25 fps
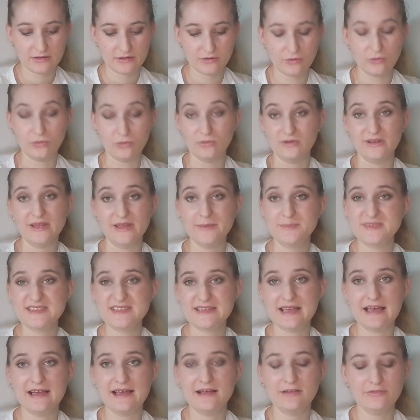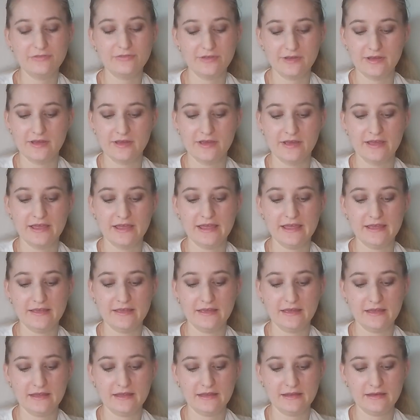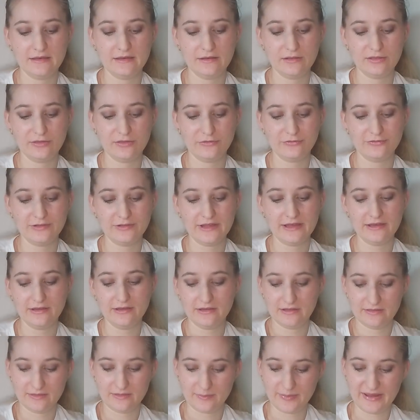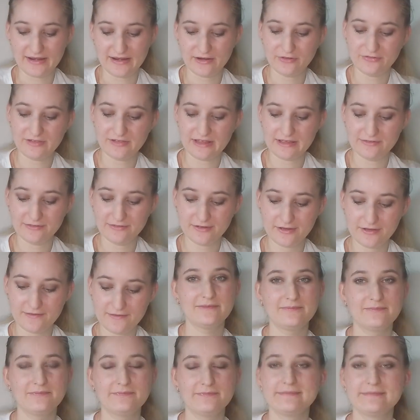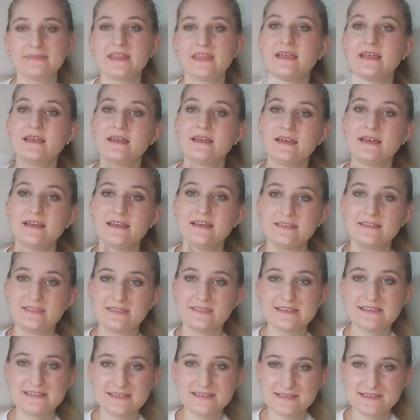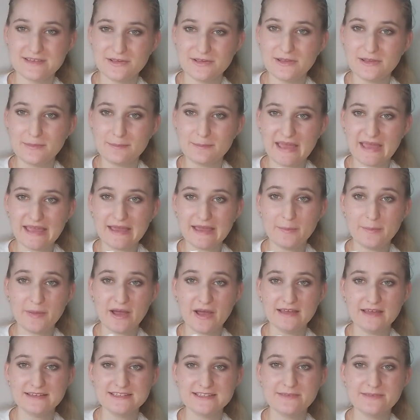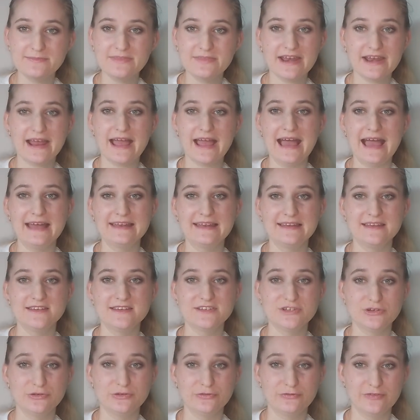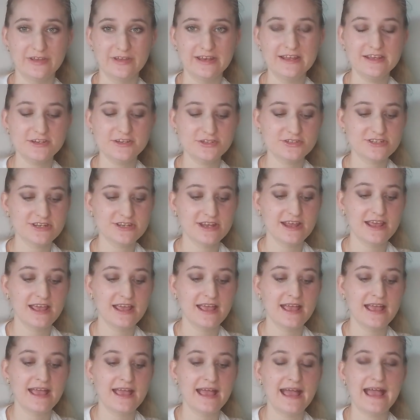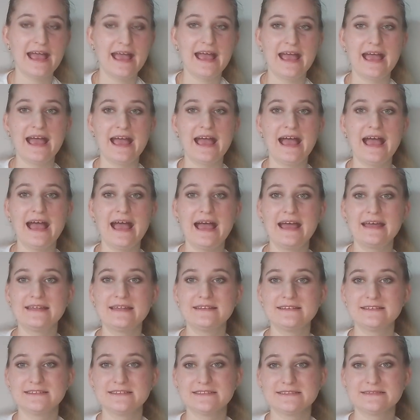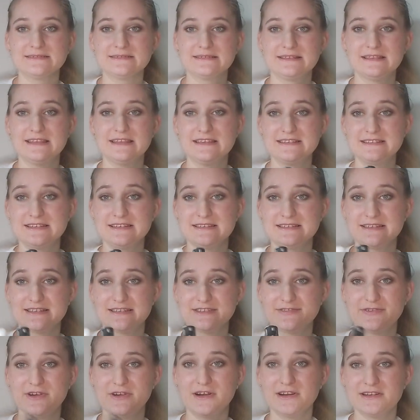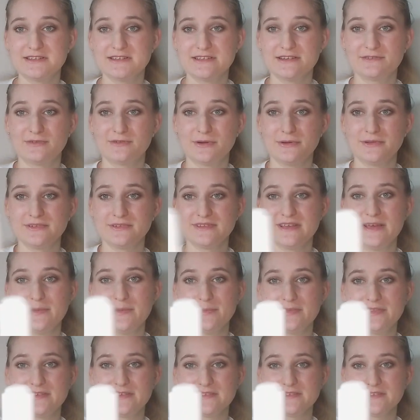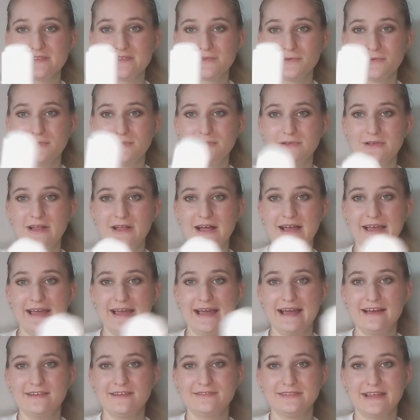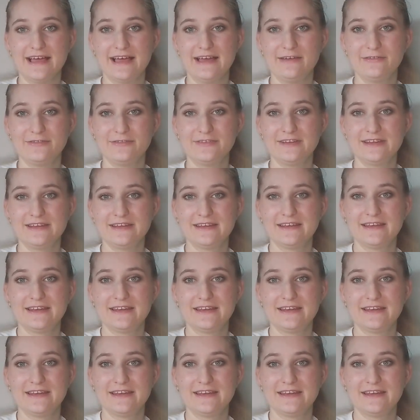or lip salve in the berry flavor. This is the only makeup item that I had in to finish, and this is as far as it rolls up. This is all I have left.